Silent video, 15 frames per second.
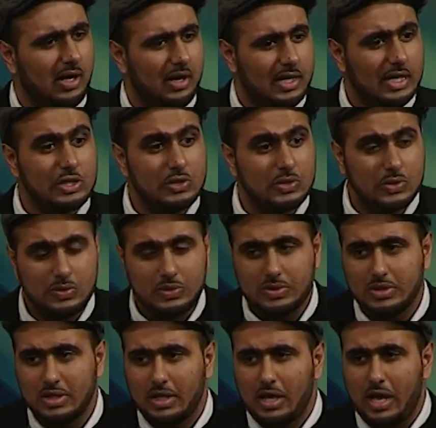issues.
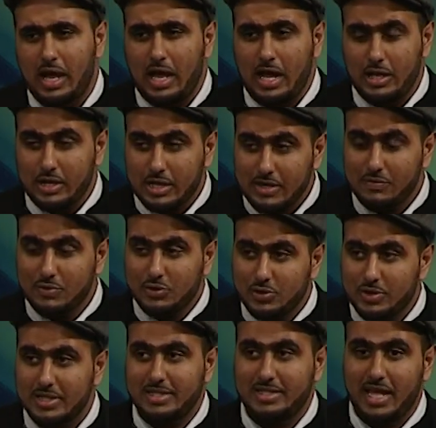And even to
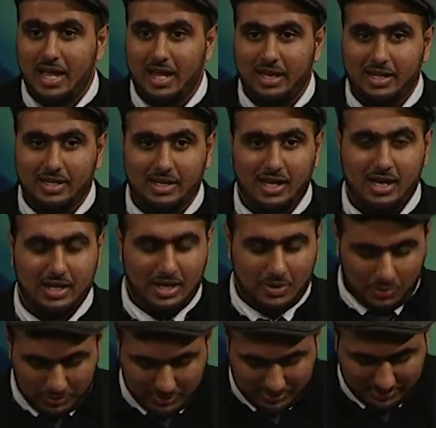this day, and I
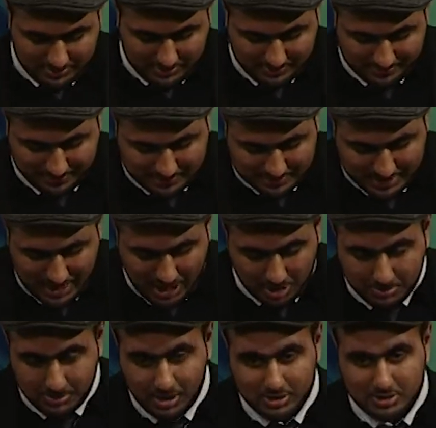won't say how
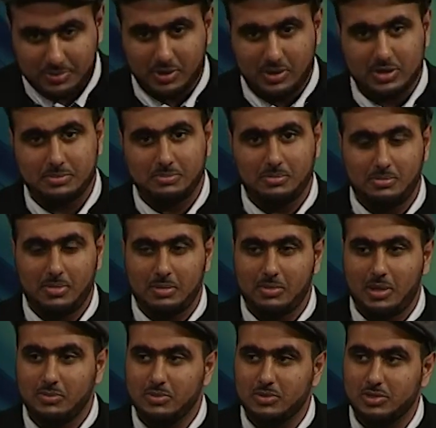much because my
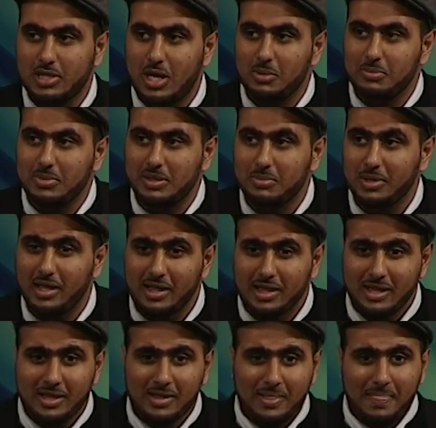mum will shout me, but
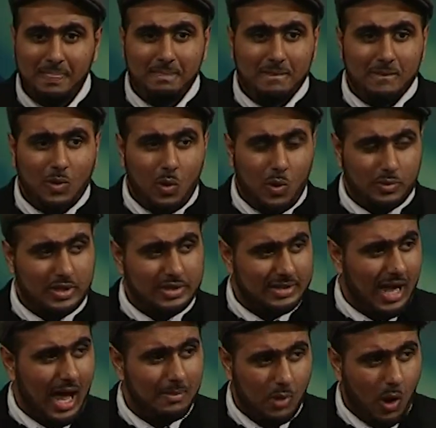
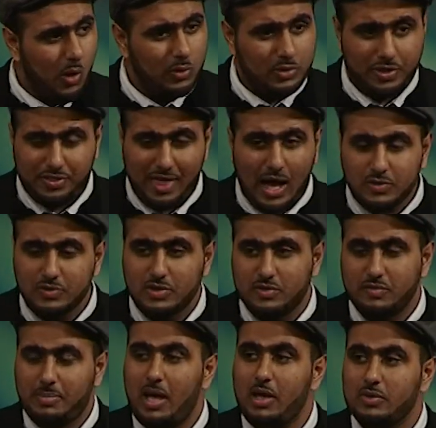I'm owed thousands of
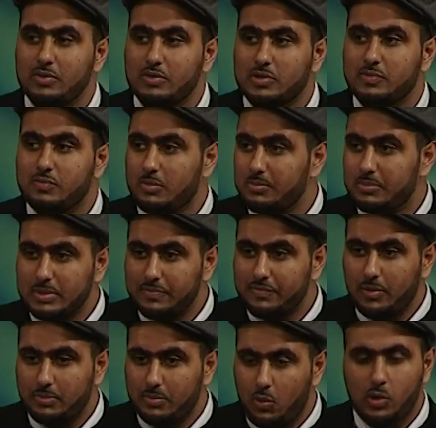pounds from
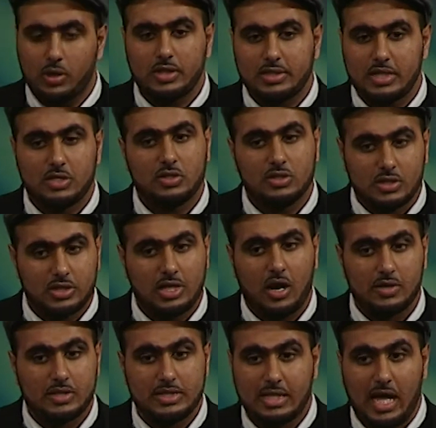organizations and
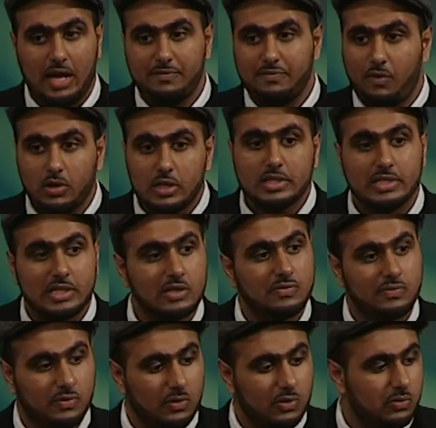charities that I've volunteered
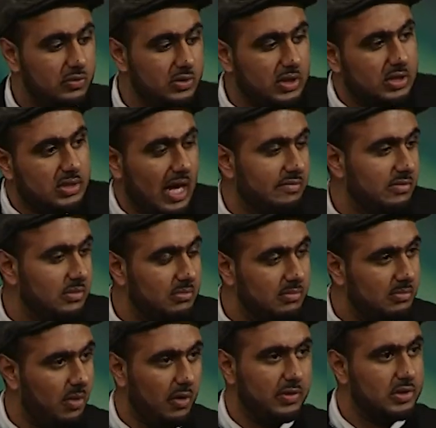for who just haven't
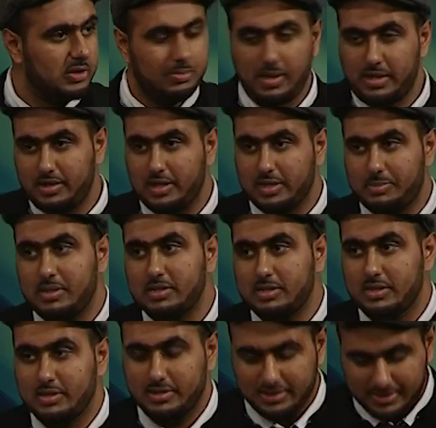bothered to pay their
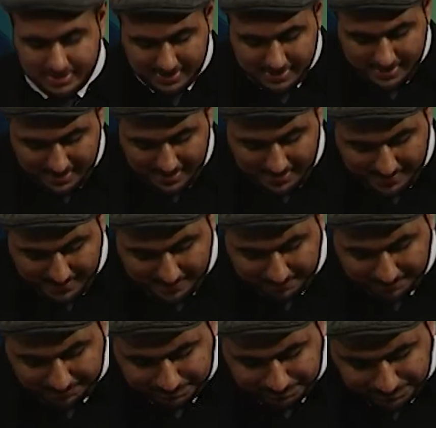expenses. And